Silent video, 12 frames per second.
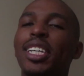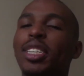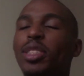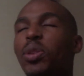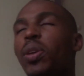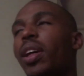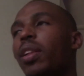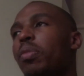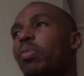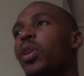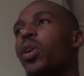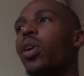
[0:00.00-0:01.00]
So help
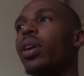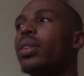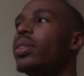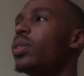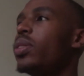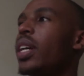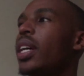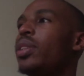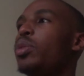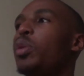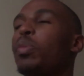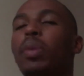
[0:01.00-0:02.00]
me God. So guys,
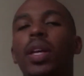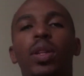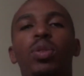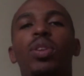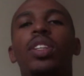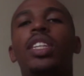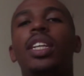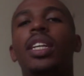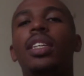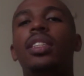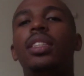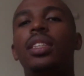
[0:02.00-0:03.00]
we're back
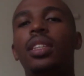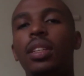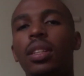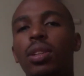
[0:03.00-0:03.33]
2018.